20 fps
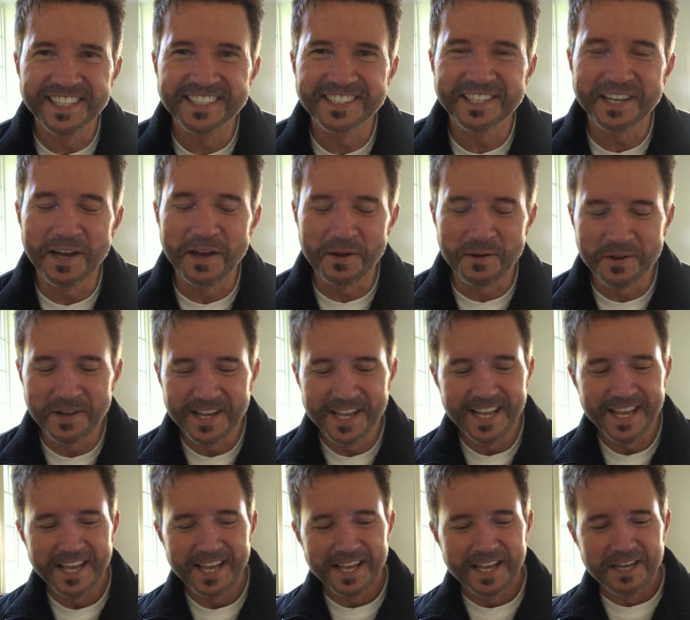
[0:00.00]
So,
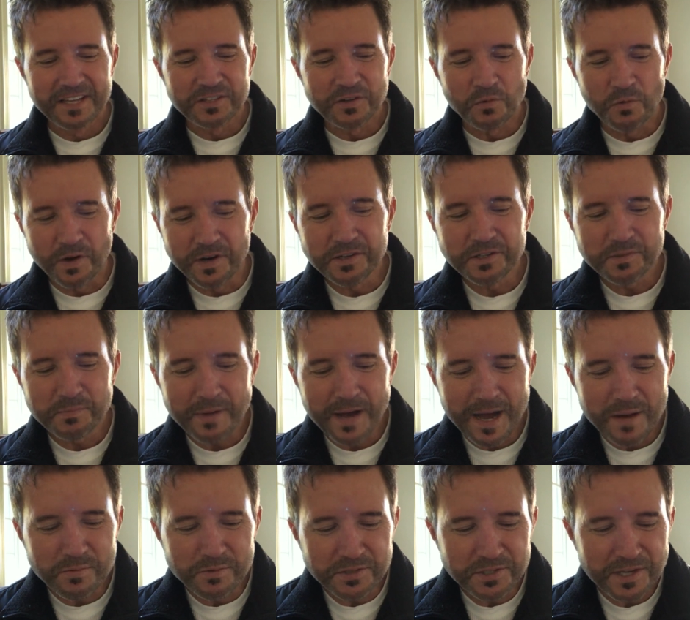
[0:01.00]
so what does the
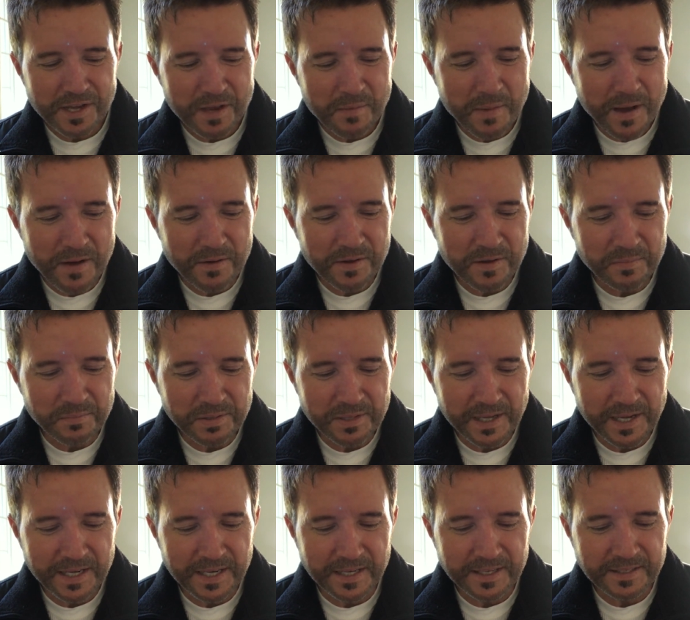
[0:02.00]
Bible say about
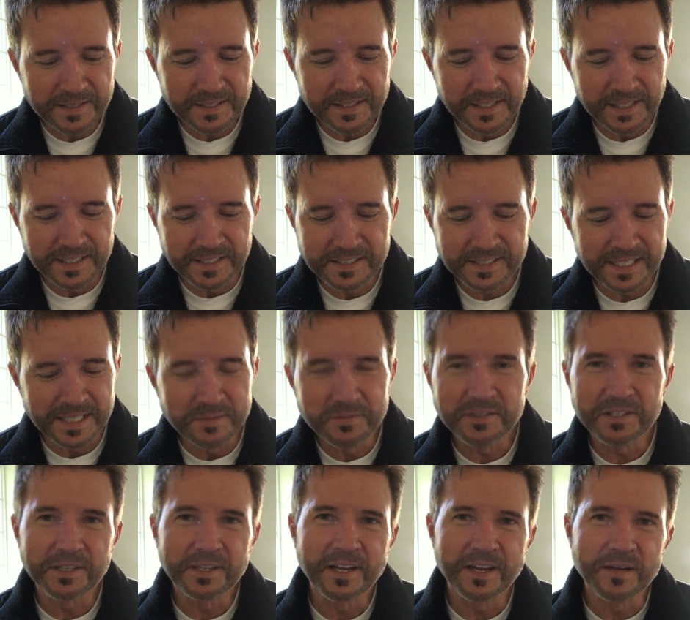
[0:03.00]
complaining? It
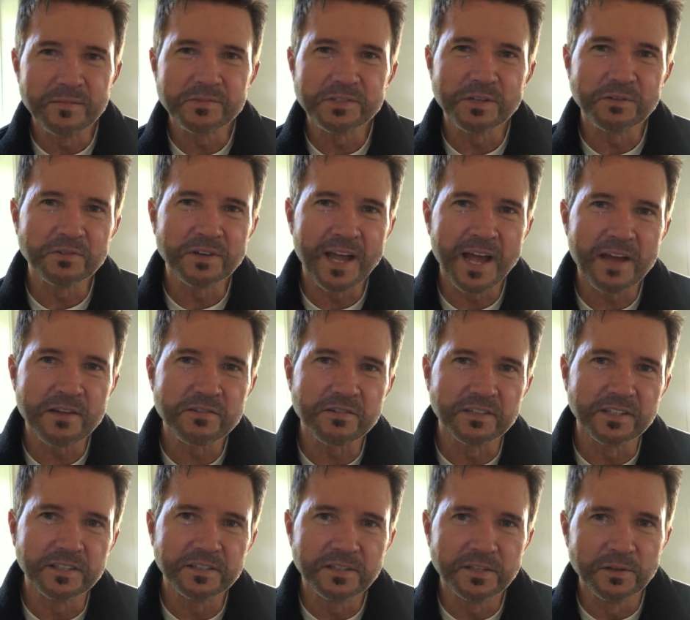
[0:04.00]
seems to come so
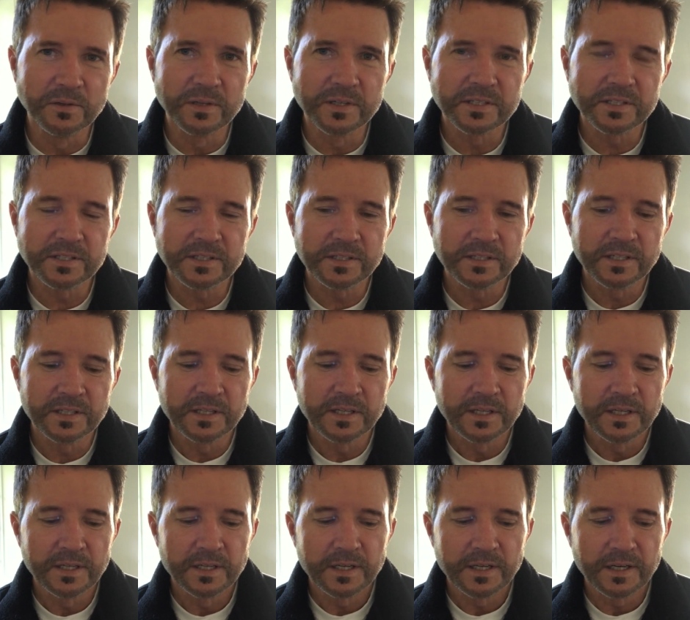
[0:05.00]
naturally to us.
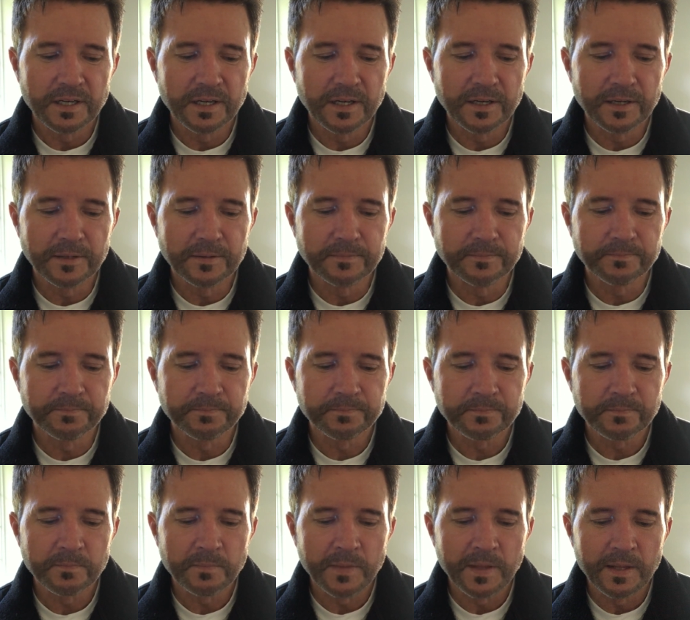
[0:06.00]
Um,
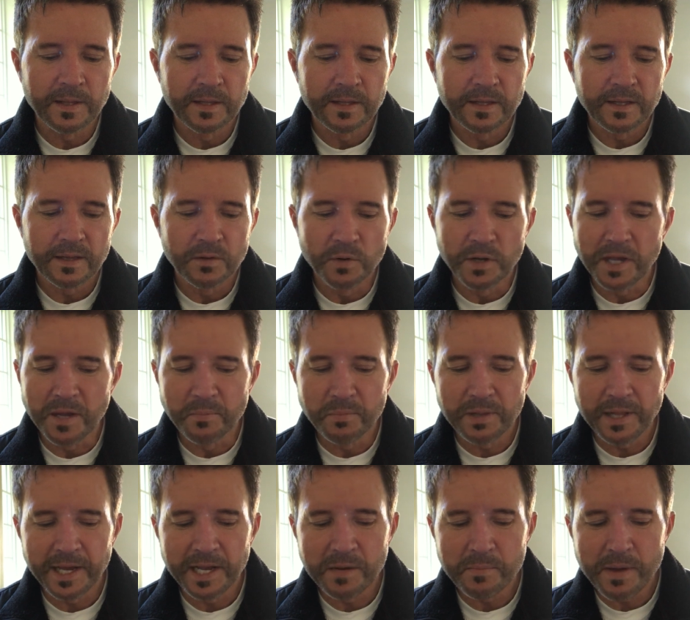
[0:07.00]
we
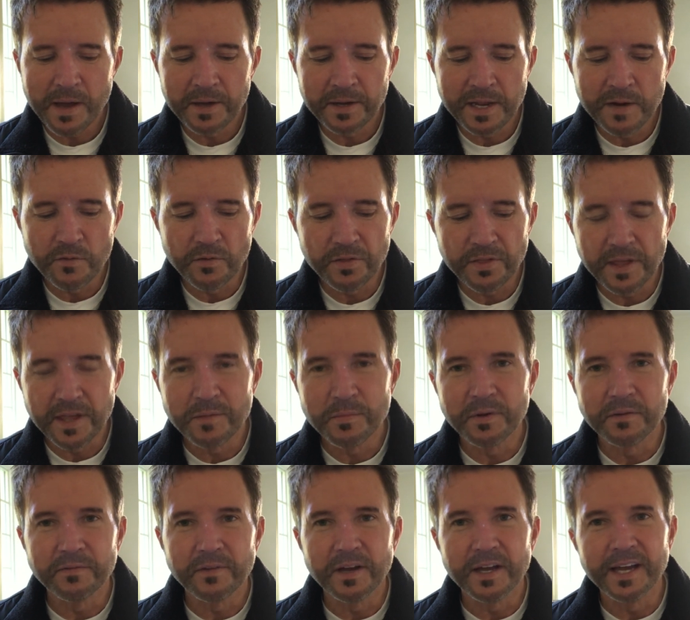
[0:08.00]
complain about everything,
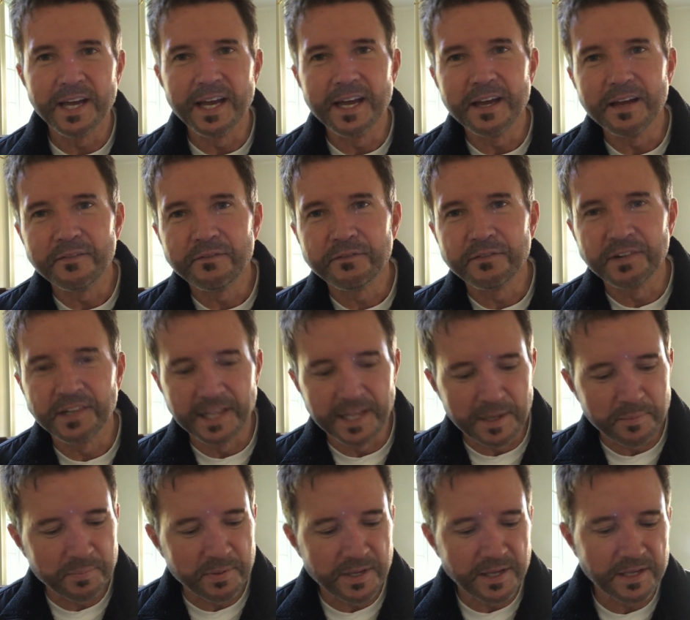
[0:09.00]
but
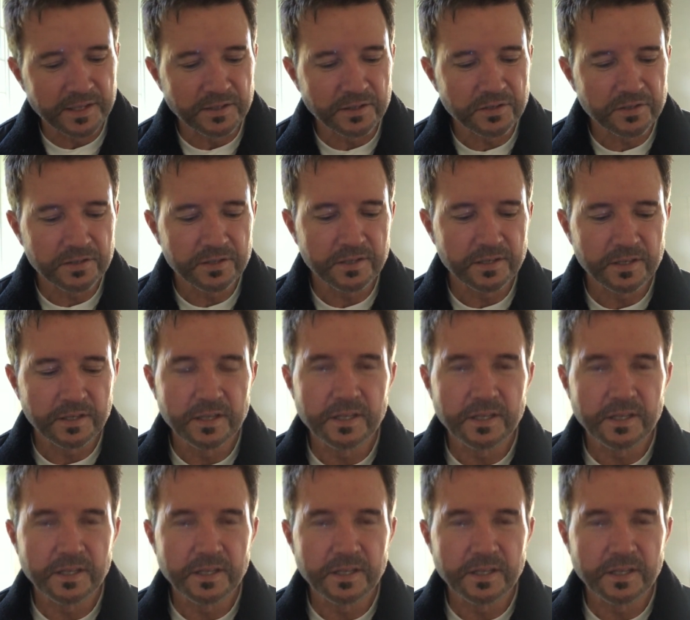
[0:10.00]
Philippians.